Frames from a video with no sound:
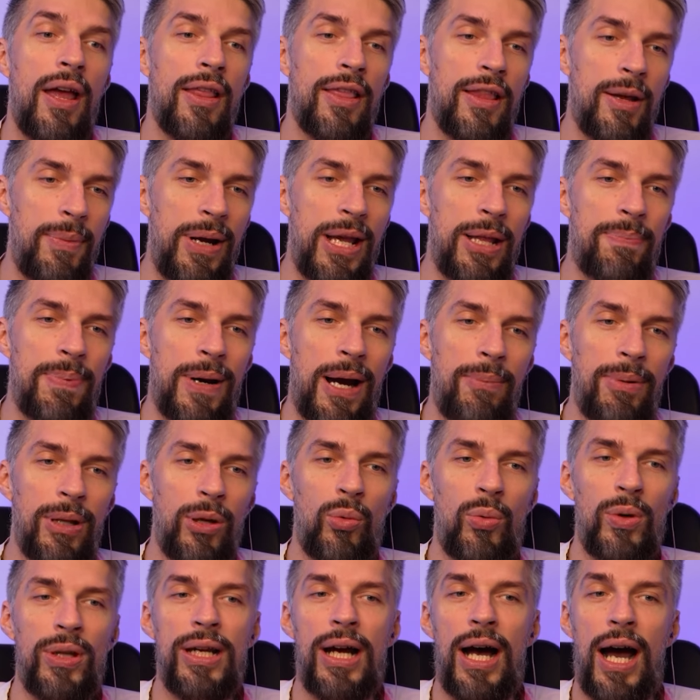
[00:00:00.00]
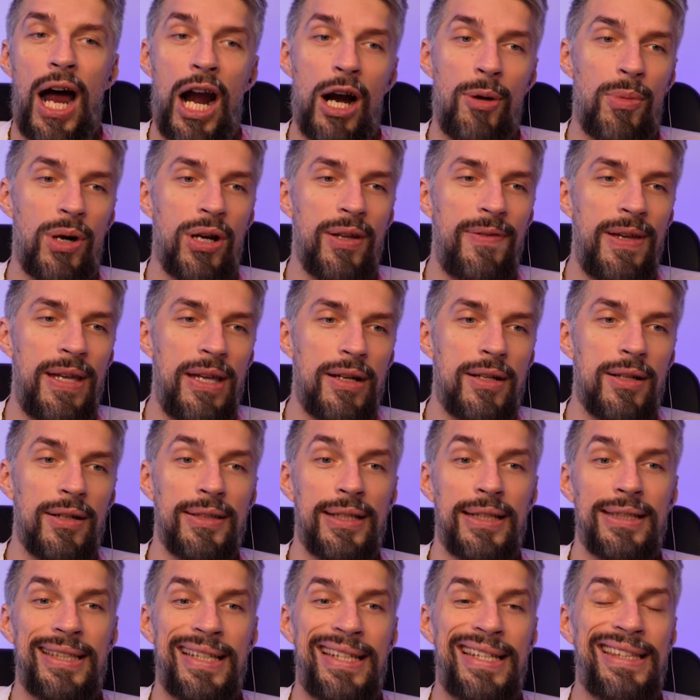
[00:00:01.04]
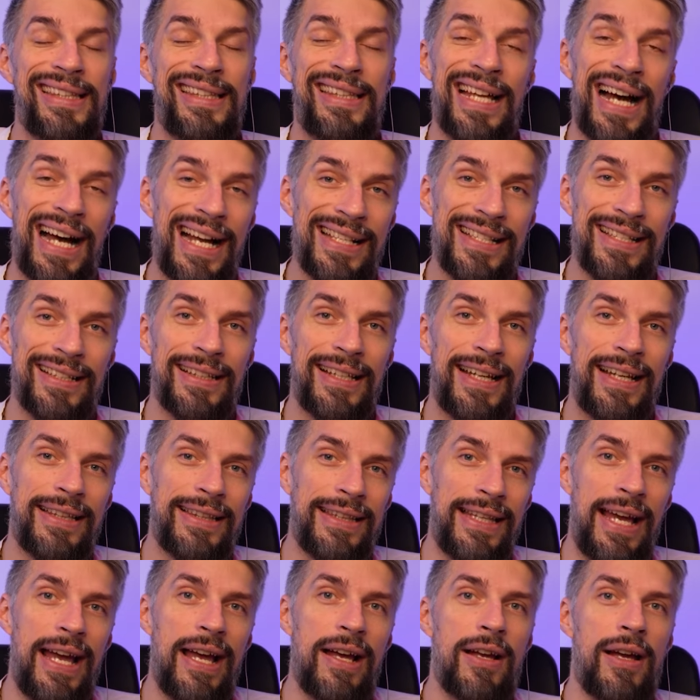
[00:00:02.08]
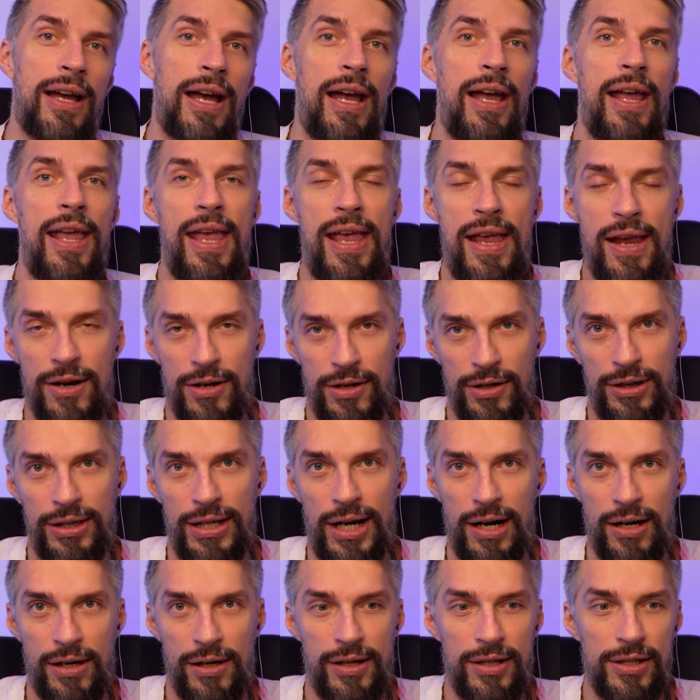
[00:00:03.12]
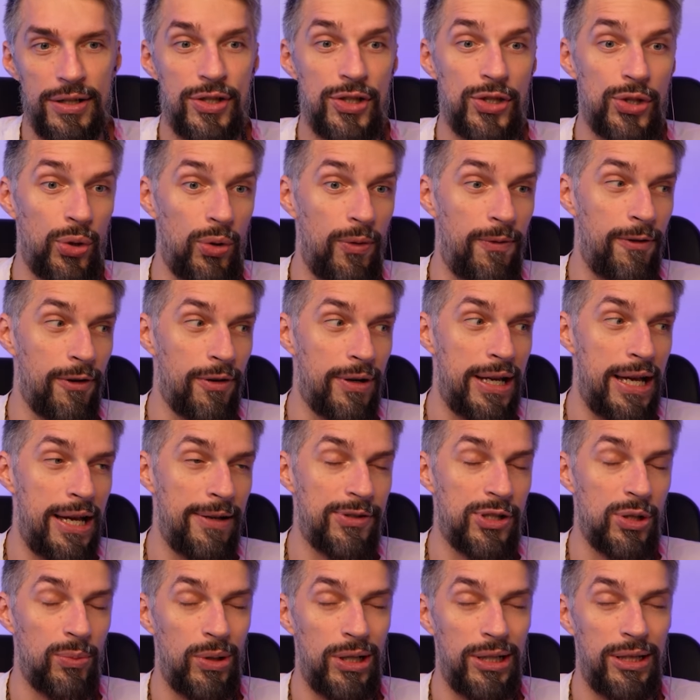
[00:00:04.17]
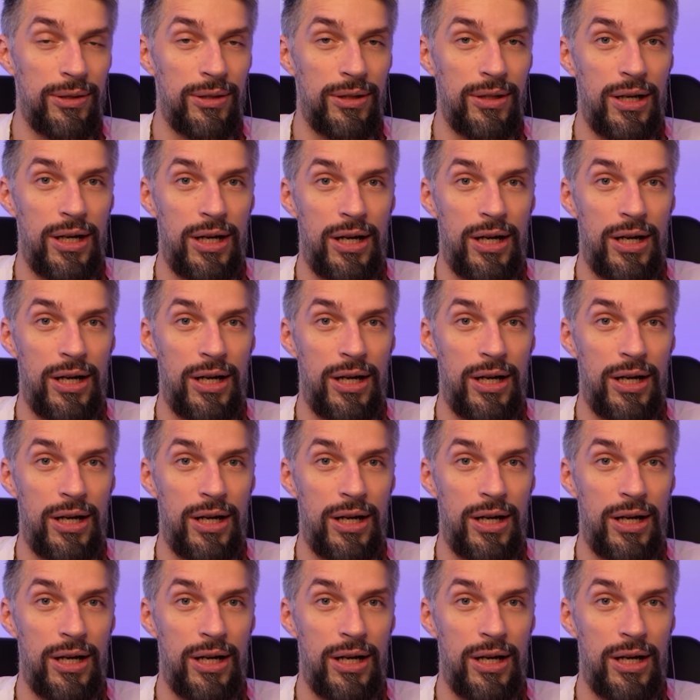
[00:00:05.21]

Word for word: The main problem with the Armored Vehicle that it doesn't attack air targets, so if you have someone